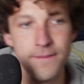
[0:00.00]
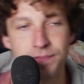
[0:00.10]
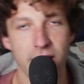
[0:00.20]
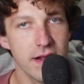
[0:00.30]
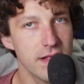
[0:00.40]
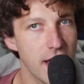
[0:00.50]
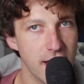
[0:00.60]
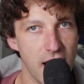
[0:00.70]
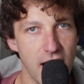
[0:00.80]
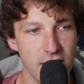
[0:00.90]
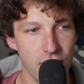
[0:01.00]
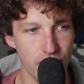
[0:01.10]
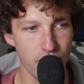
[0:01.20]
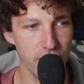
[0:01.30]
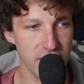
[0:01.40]
And you're like, I don't want
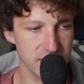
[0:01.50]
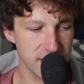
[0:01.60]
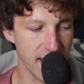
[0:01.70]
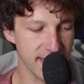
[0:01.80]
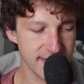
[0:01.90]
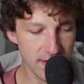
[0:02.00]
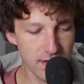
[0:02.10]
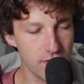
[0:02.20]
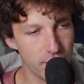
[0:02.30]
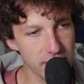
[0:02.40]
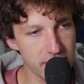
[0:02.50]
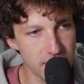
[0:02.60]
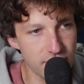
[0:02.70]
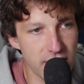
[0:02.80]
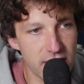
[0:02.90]
a weird jazz solo. Well, you
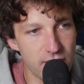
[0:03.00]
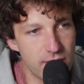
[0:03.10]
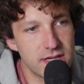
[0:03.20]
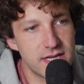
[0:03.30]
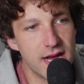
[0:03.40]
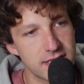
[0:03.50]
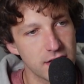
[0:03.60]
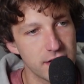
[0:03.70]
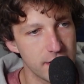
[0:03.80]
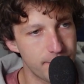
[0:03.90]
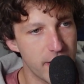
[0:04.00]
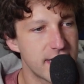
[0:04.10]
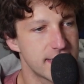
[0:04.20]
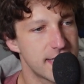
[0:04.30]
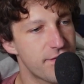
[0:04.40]
don't need a weird jazz solo. You
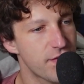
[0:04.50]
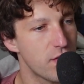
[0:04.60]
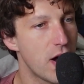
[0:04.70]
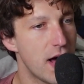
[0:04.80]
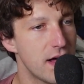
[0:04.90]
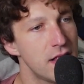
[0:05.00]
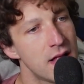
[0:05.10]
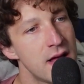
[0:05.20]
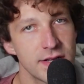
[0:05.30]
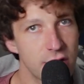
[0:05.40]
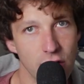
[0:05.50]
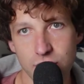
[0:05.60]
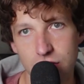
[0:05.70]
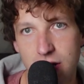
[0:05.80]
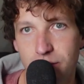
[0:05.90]
practice that for a while. Don't
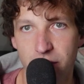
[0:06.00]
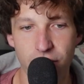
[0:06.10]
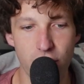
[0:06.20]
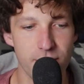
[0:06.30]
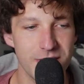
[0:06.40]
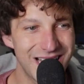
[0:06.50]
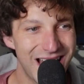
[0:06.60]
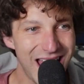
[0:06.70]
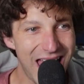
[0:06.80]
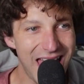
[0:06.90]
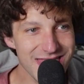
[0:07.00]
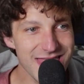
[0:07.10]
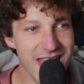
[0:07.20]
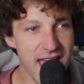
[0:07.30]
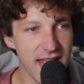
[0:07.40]
do it in performance. And
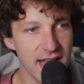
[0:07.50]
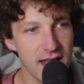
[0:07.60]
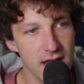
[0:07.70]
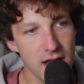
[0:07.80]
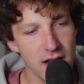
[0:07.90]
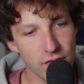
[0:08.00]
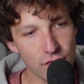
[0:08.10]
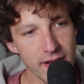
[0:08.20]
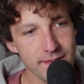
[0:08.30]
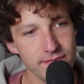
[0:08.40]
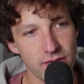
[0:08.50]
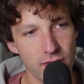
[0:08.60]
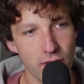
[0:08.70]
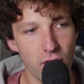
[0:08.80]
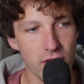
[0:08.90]
then reap the
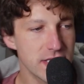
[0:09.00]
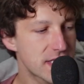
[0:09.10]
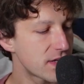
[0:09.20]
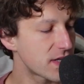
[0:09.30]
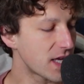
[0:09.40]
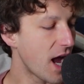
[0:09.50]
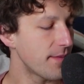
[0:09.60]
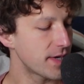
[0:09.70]
rewards. Time to